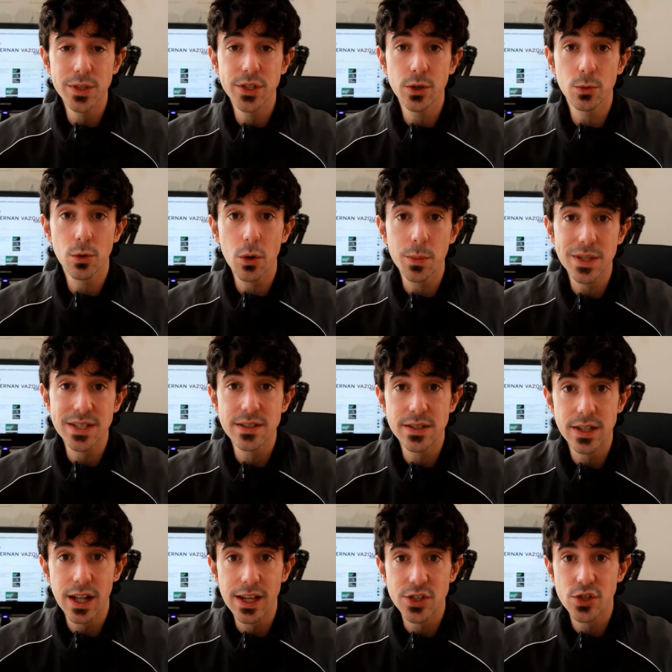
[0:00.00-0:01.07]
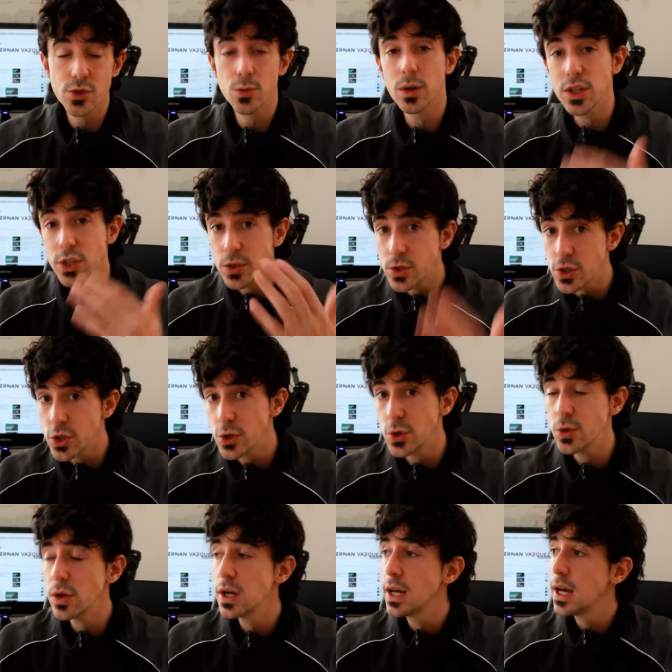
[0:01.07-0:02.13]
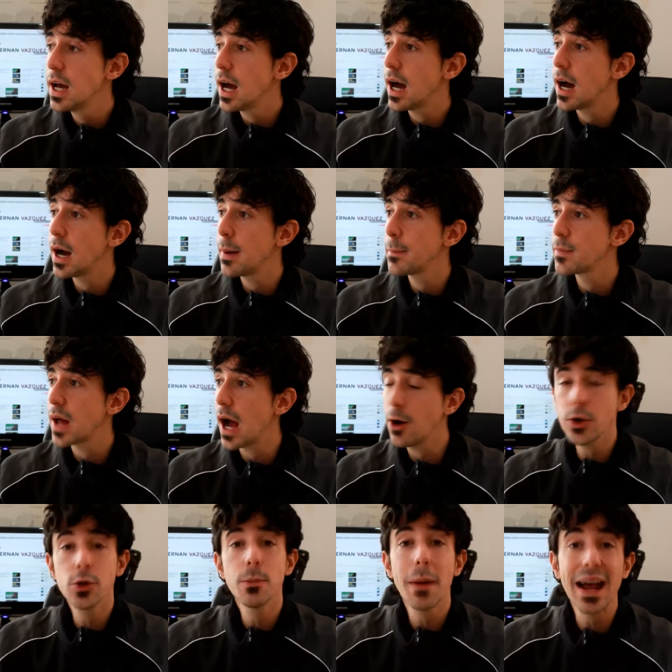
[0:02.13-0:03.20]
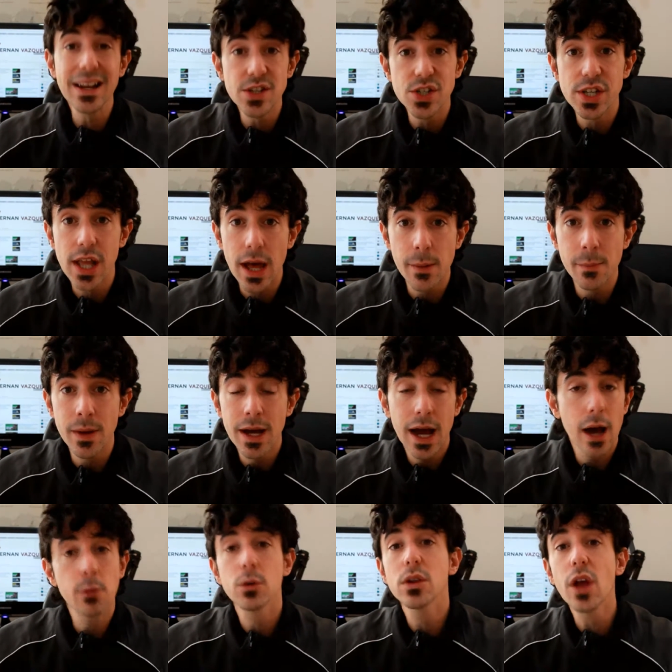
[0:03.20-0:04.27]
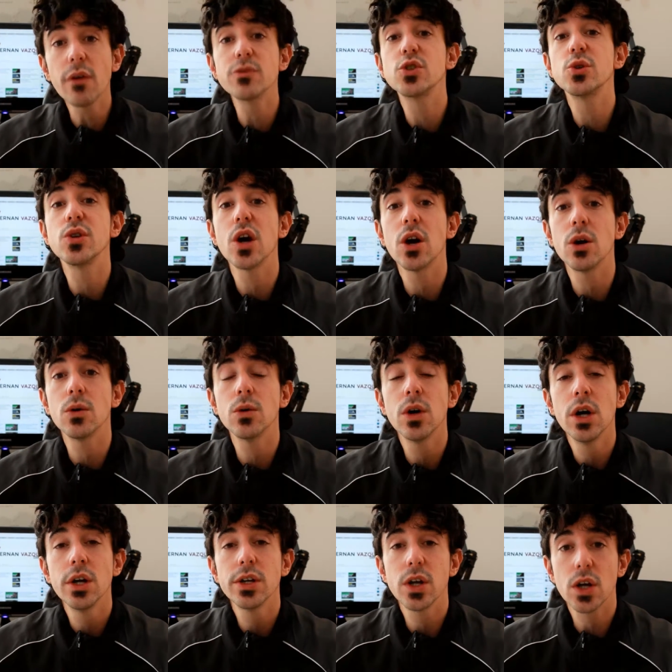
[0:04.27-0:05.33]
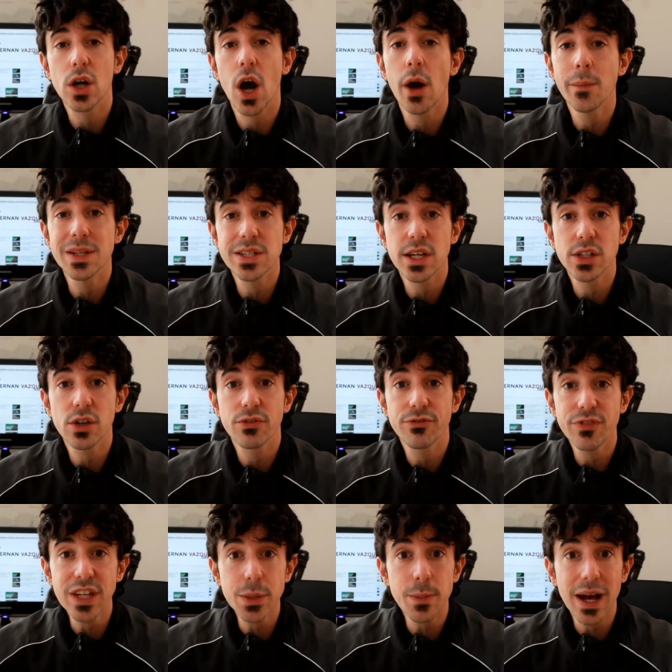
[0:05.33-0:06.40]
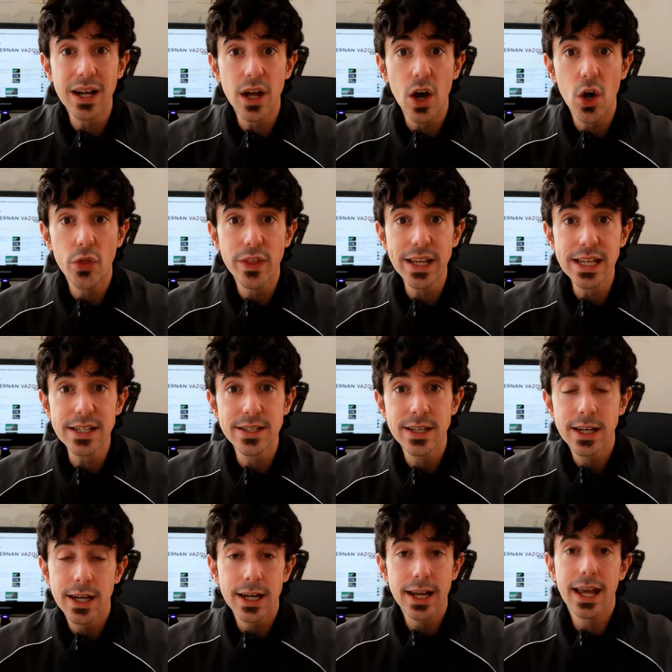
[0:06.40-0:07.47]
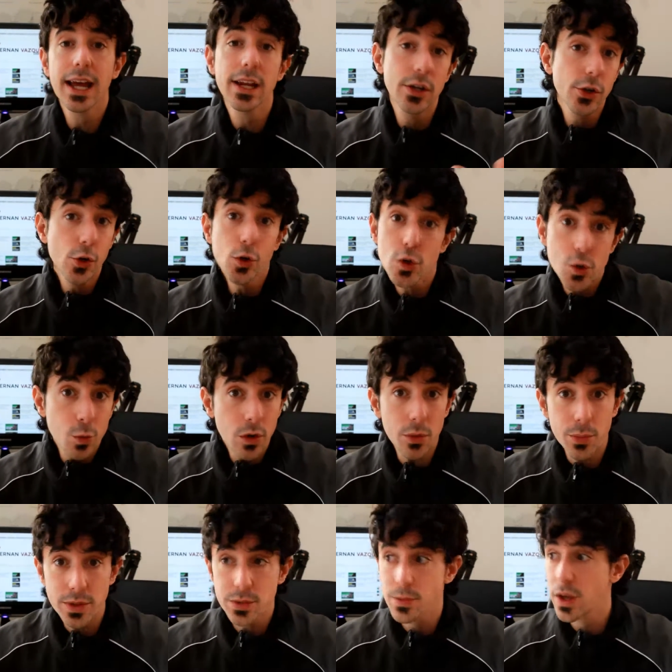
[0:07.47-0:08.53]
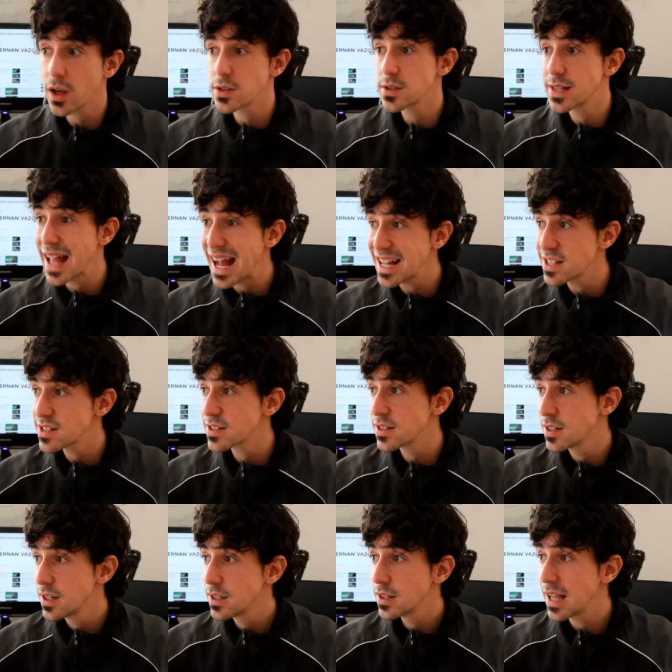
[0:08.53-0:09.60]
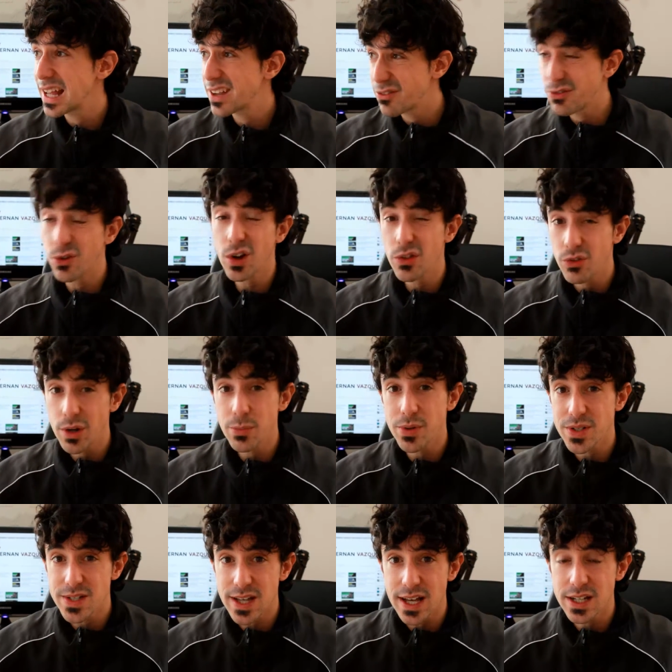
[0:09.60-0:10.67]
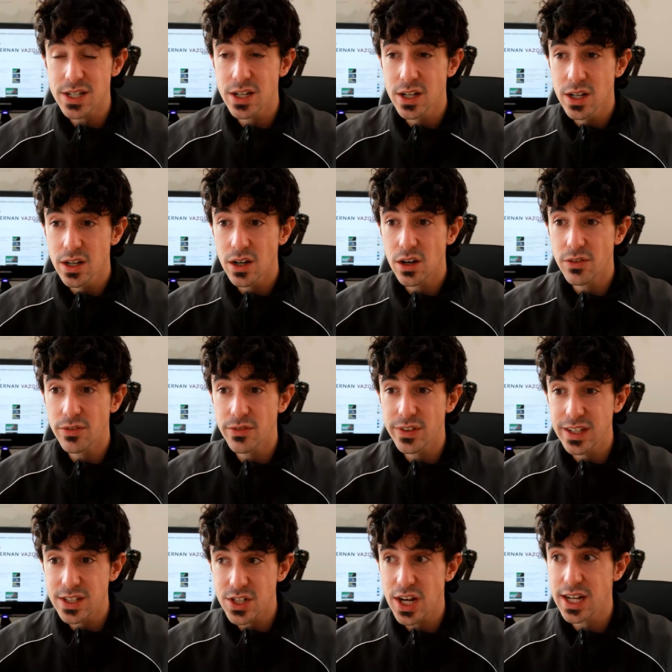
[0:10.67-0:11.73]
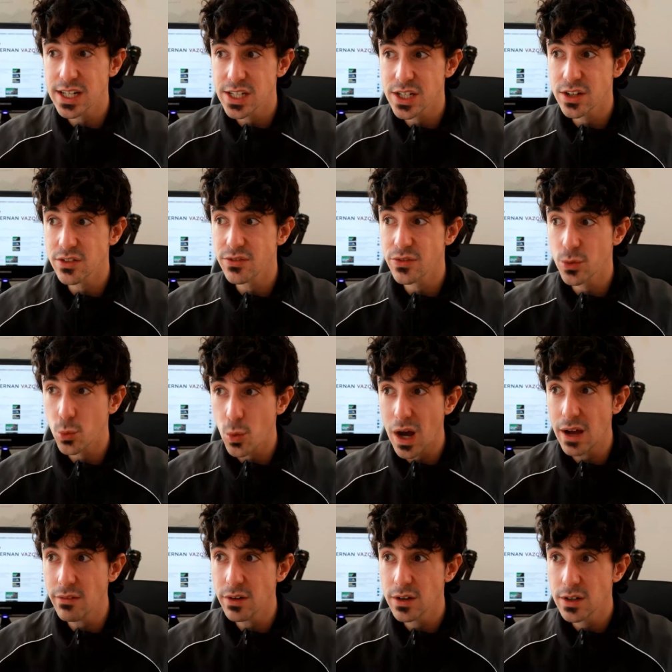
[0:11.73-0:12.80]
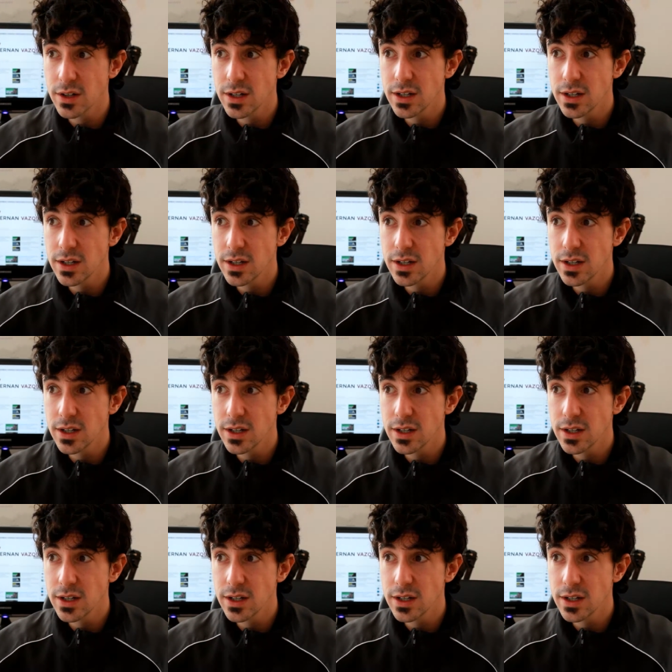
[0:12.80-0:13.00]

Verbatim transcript: with your WordPress installations? What do you do? How do you manage them? I would love to know your comments and your feedback on these. And again, use WordPress, because that's like 43% of the entirety of the web.